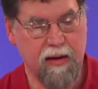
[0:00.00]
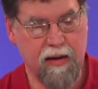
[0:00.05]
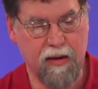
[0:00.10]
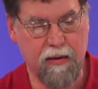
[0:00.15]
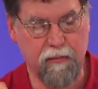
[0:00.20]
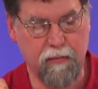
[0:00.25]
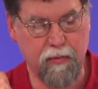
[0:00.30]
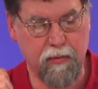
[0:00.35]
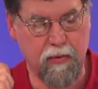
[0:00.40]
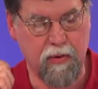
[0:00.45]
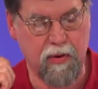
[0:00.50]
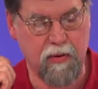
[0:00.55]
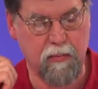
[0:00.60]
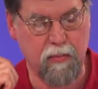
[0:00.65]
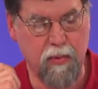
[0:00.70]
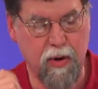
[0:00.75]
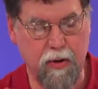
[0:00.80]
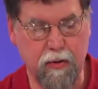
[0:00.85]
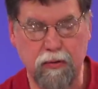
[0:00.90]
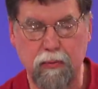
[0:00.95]
And for
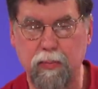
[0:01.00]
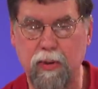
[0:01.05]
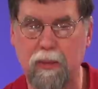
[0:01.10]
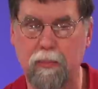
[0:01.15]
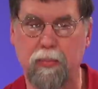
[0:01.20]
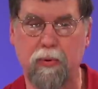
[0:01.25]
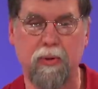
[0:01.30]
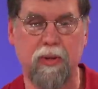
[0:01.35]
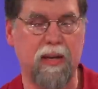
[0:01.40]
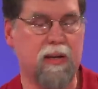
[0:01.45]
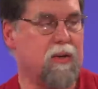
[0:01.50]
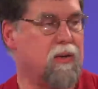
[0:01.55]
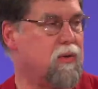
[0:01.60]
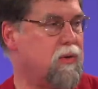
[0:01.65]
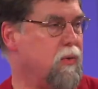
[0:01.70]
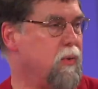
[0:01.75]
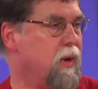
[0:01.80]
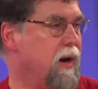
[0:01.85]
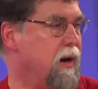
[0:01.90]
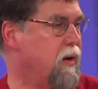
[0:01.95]
most people, they can
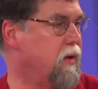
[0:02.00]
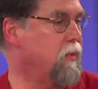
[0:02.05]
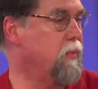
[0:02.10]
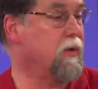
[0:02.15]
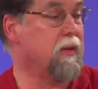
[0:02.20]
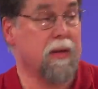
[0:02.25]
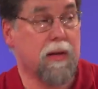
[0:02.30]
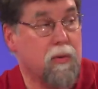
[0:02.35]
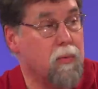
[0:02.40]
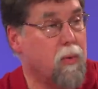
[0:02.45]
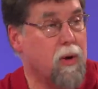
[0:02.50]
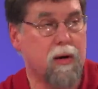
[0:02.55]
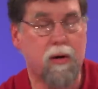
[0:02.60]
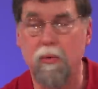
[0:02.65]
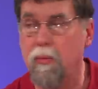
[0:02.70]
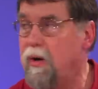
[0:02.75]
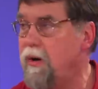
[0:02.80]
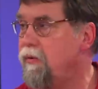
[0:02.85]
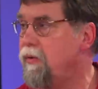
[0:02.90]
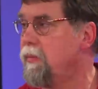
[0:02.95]
do heroin and they can walk
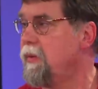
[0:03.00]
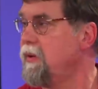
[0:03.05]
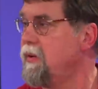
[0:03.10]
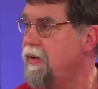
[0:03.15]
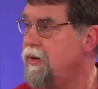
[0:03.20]
away from it.